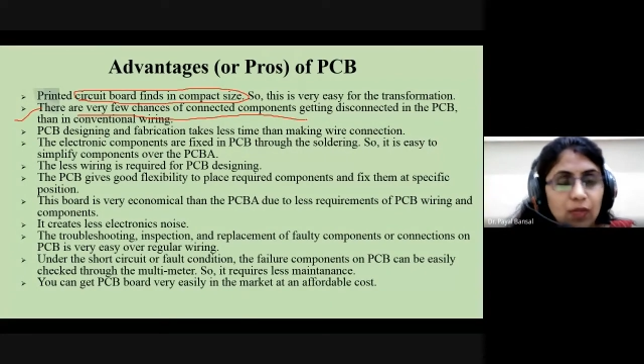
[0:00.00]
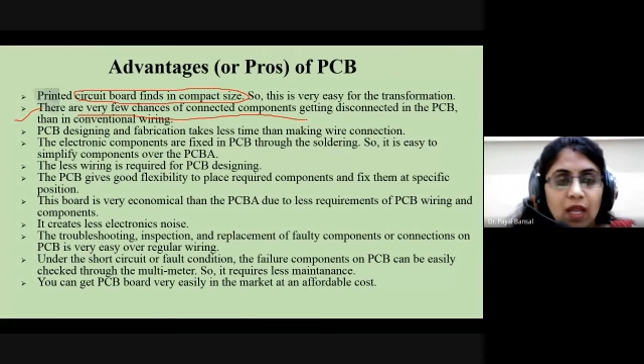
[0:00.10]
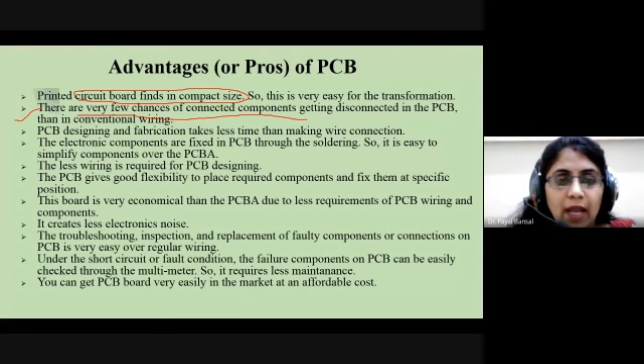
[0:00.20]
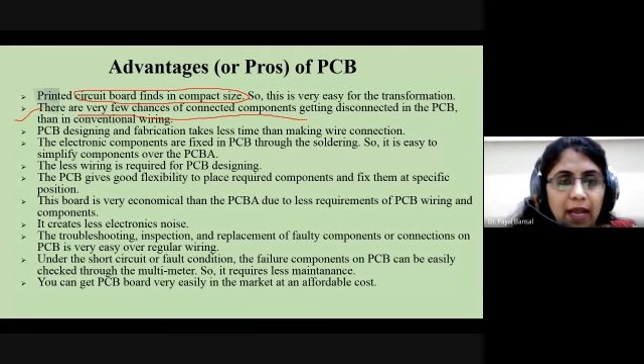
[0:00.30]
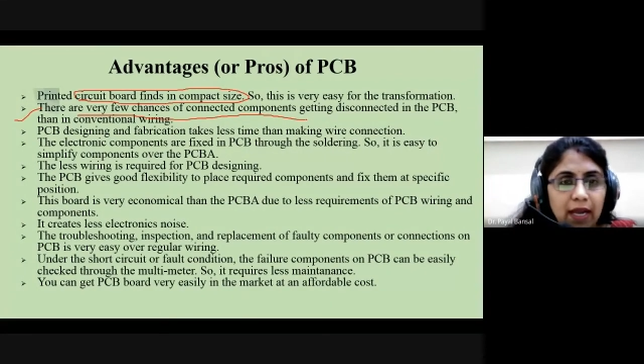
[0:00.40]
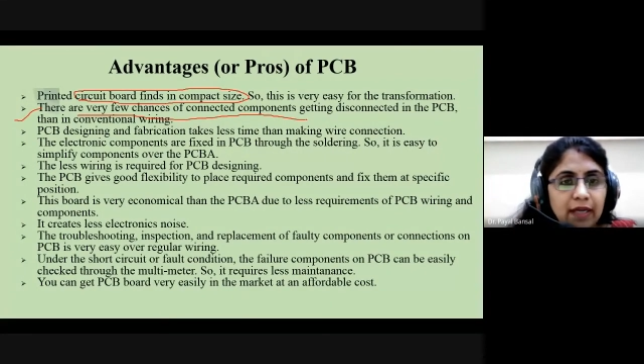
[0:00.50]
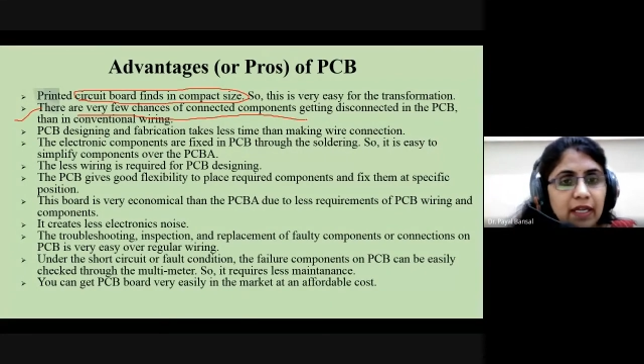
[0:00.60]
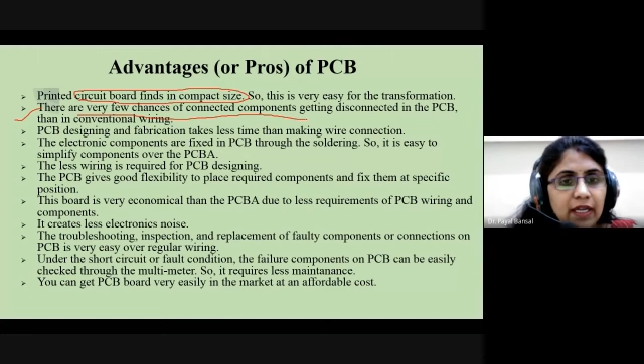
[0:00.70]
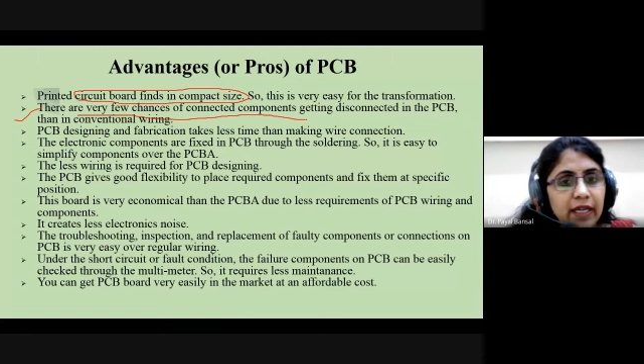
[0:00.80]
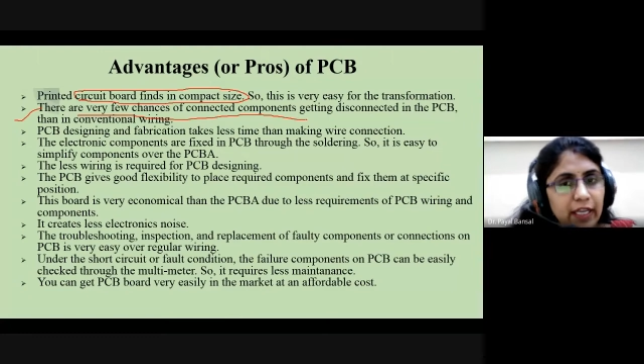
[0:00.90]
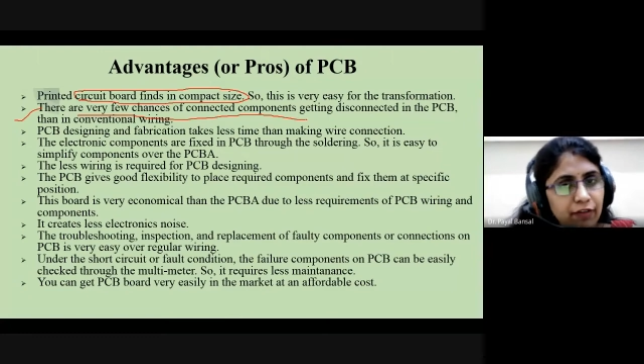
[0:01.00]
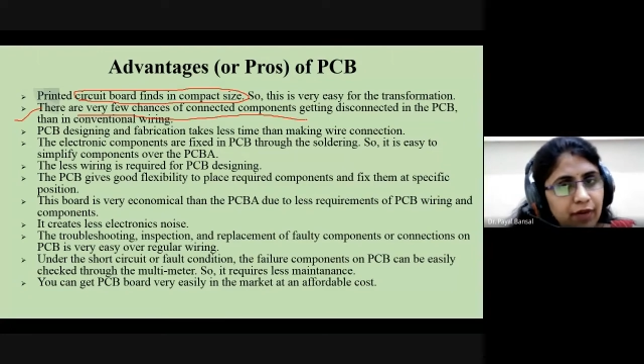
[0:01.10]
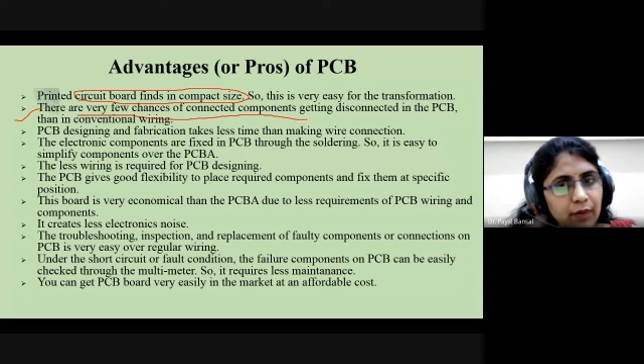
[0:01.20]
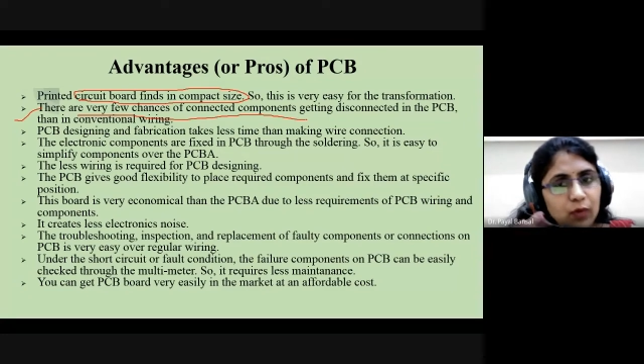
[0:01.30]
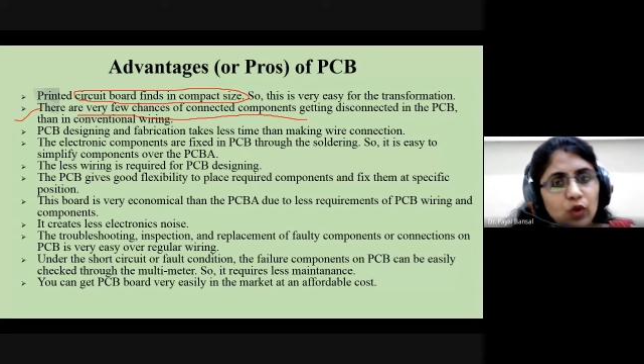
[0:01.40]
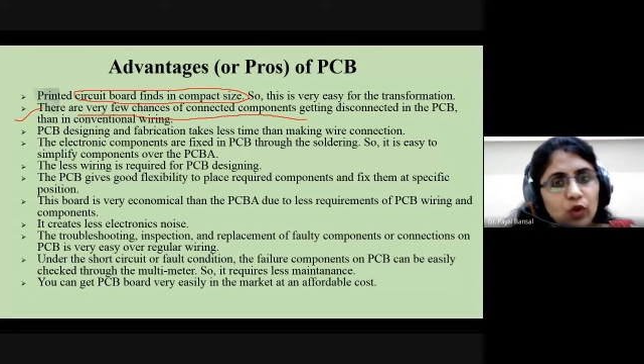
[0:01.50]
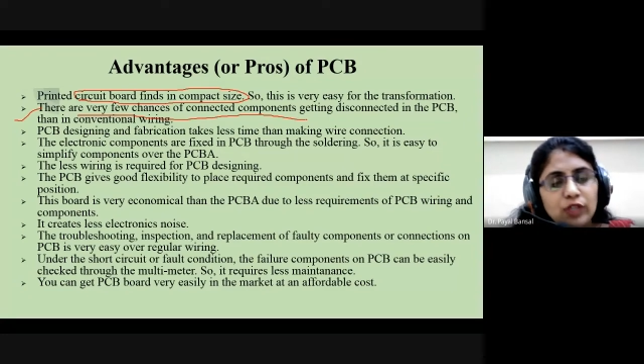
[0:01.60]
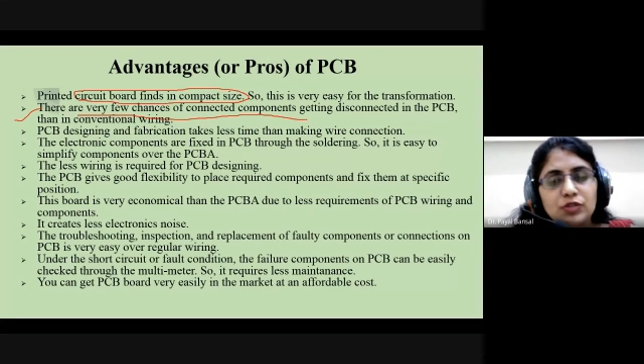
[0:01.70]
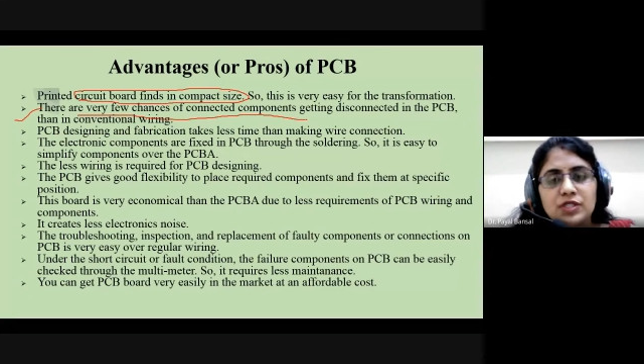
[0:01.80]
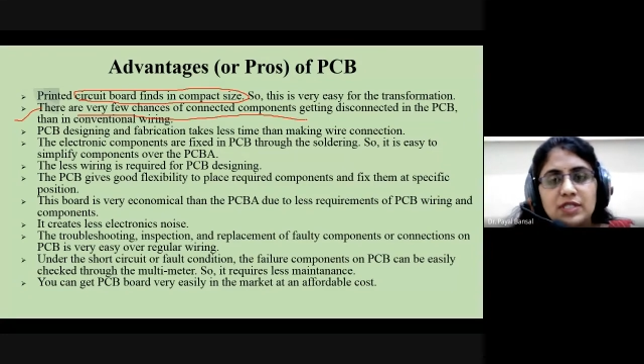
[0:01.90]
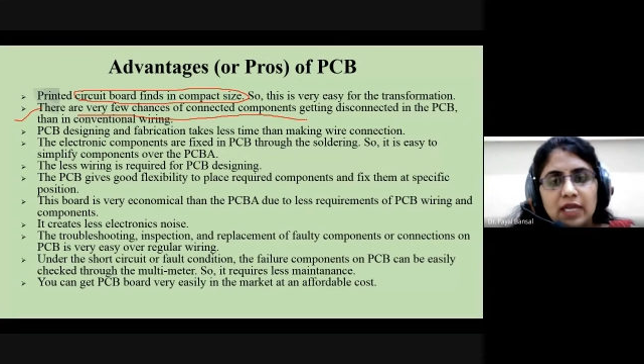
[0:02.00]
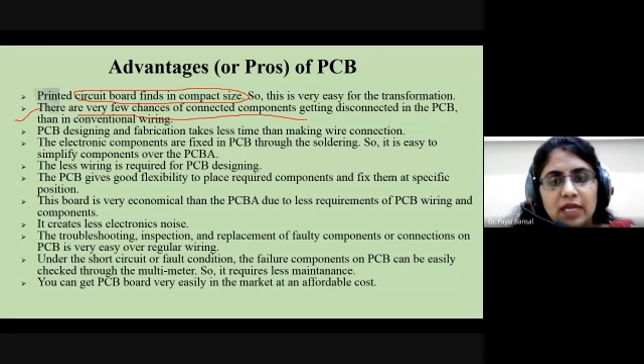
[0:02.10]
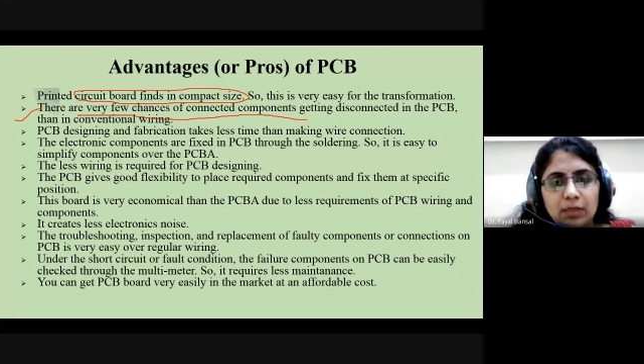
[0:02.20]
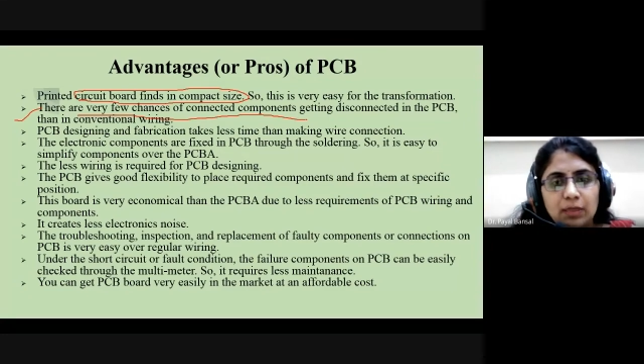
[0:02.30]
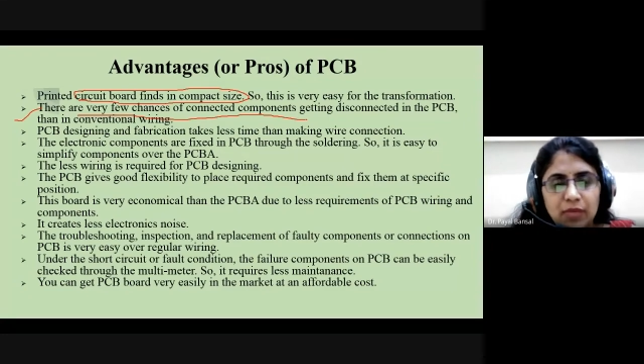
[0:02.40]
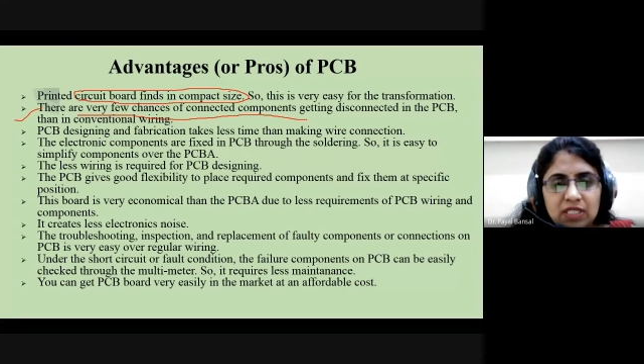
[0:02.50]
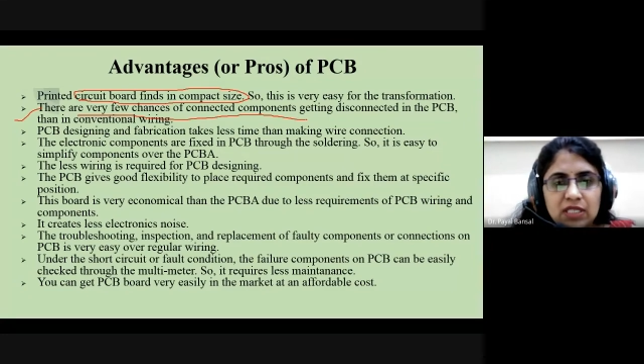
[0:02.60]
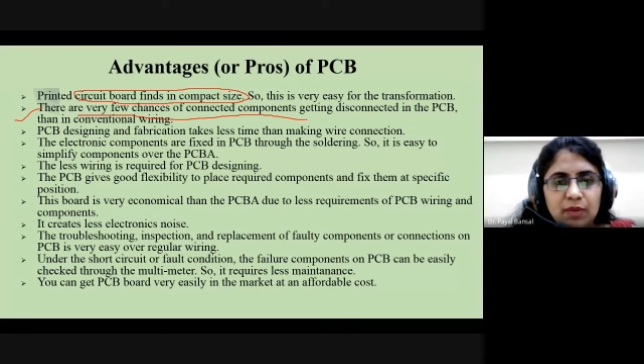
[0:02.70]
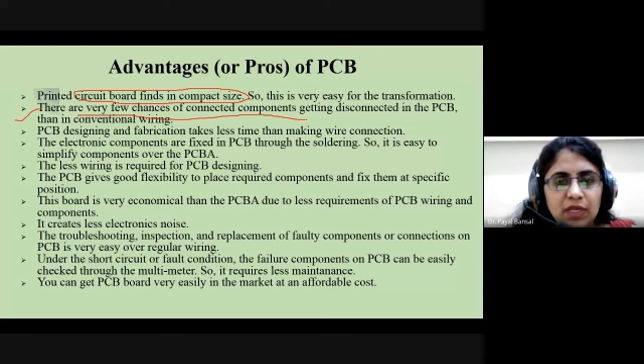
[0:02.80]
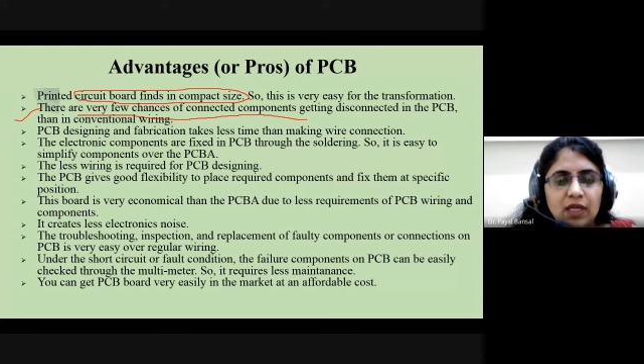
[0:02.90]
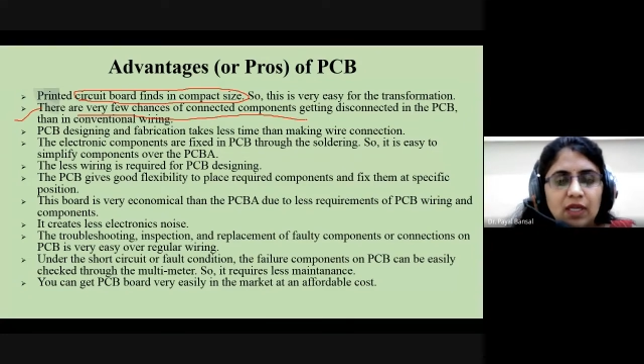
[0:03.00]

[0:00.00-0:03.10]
And if I'm going to design a PCB,